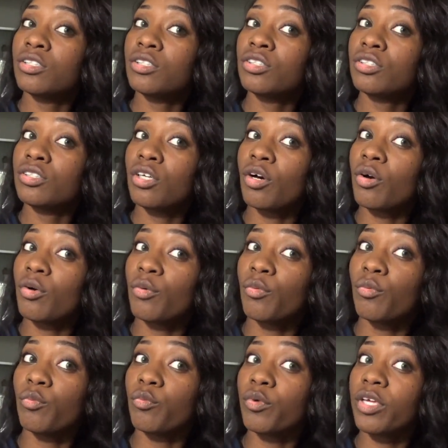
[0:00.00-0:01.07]

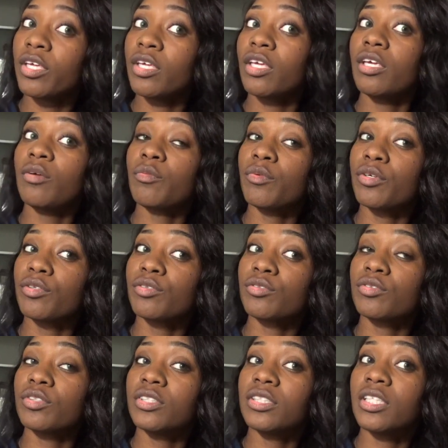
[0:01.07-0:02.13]
So we will
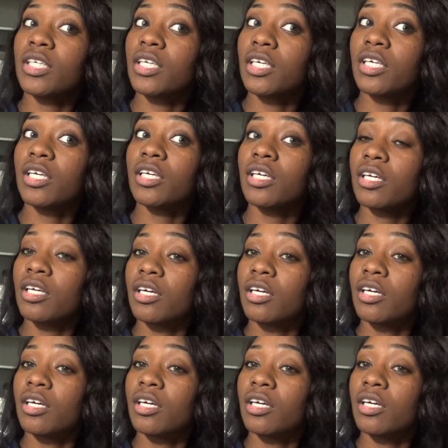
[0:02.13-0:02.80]
see